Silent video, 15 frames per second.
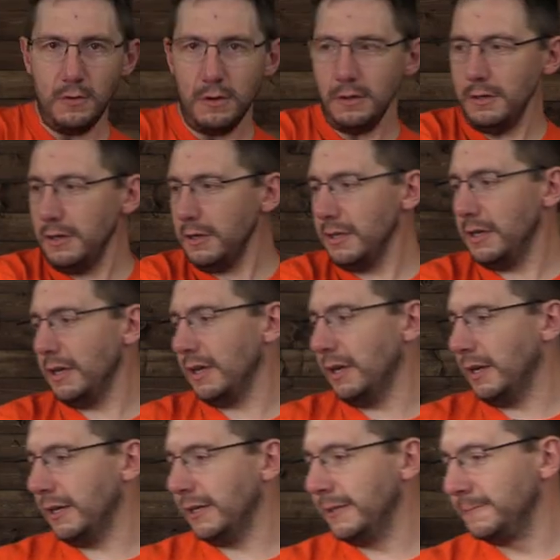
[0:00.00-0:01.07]
rah.
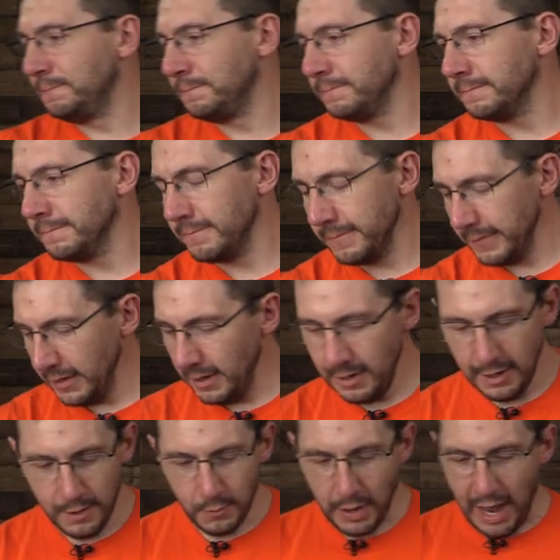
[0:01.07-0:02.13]

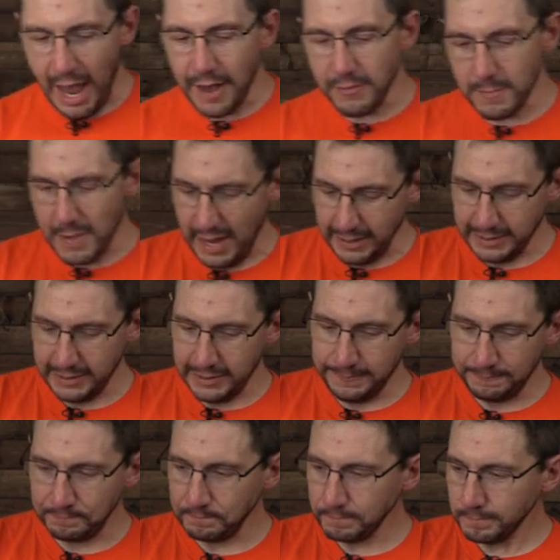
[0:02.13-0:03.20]
we have a mess.
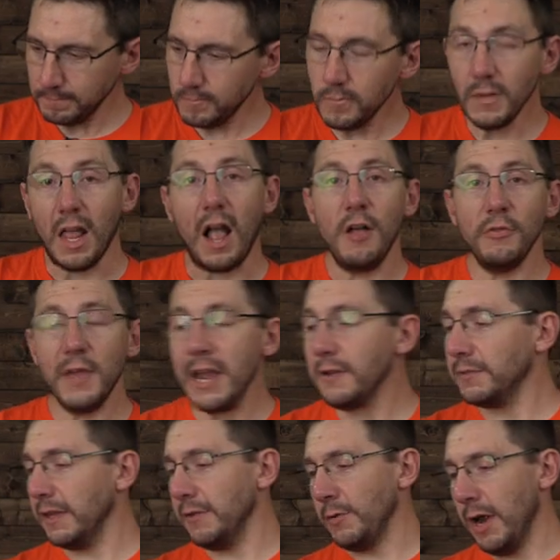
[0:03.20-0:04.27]

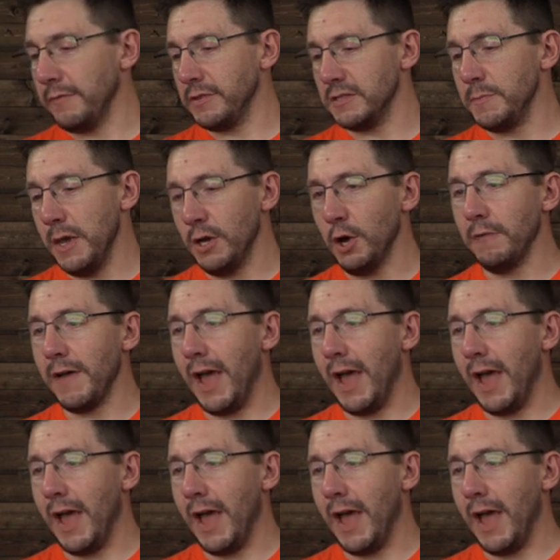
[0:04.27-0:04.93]
Thankfully, we have this MECO